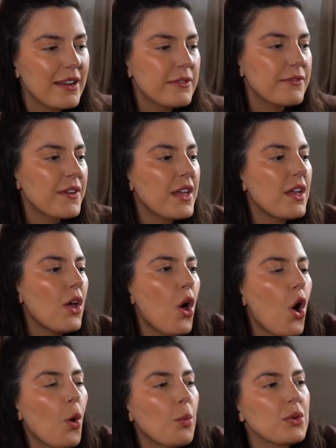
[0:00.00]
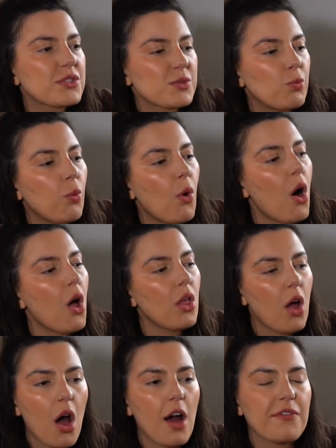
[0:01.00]
of almost
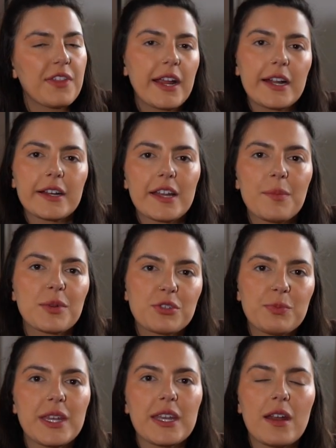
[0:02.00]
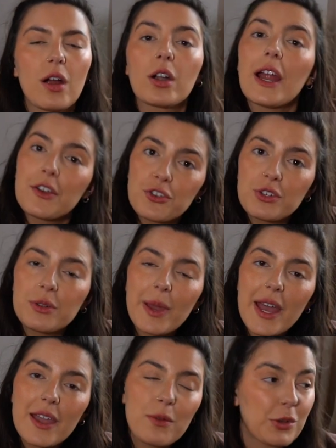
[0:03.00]
wall off the area between our entryway,